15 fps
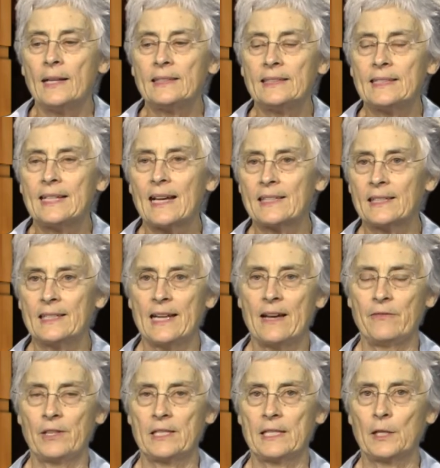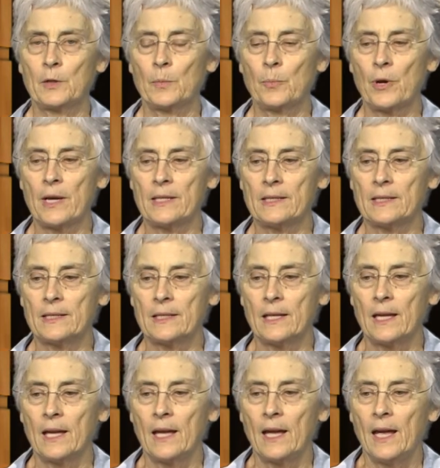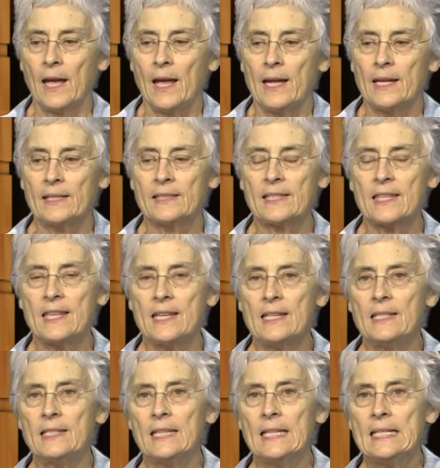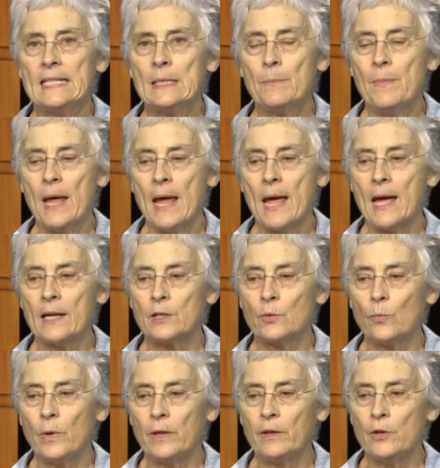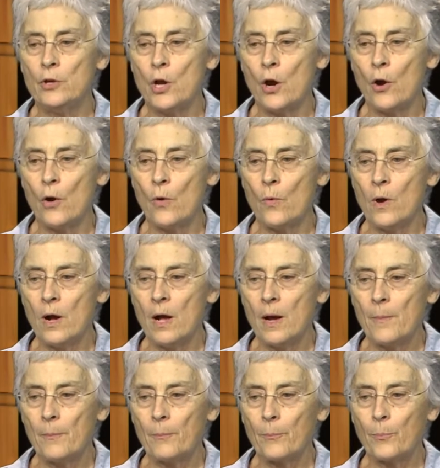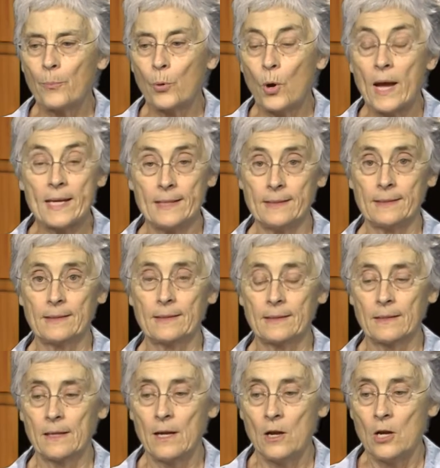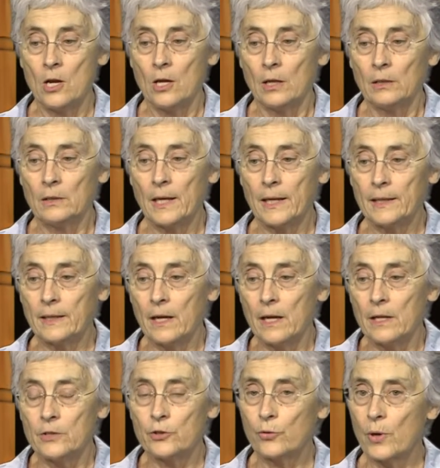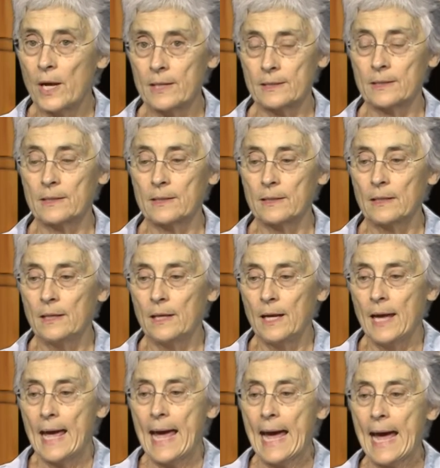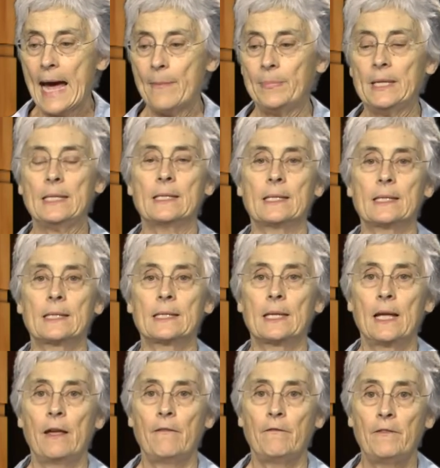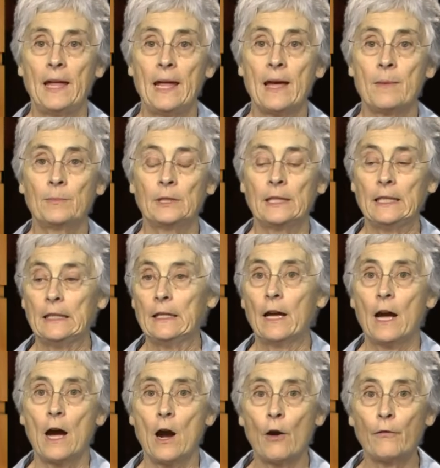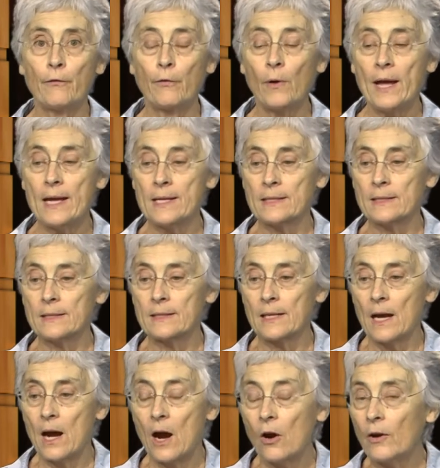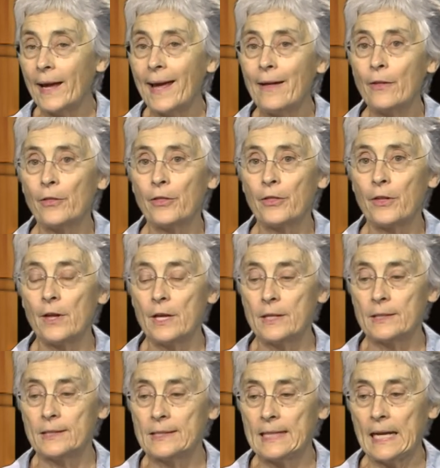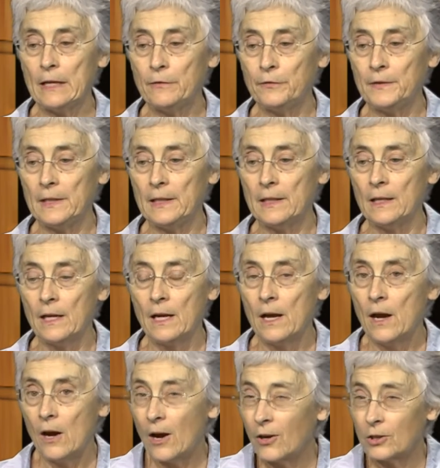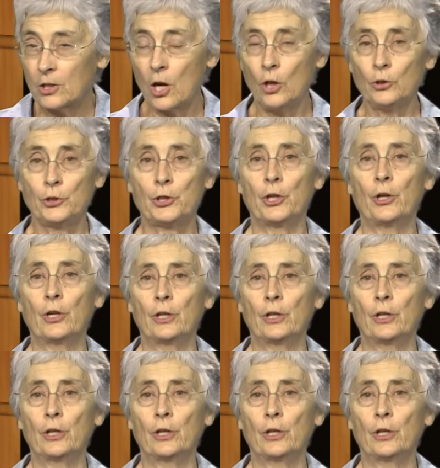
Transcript: doesn't have a sticker price. It's things in demand with no price, like trust, happiness, family, our friends, our health, safety, our culture.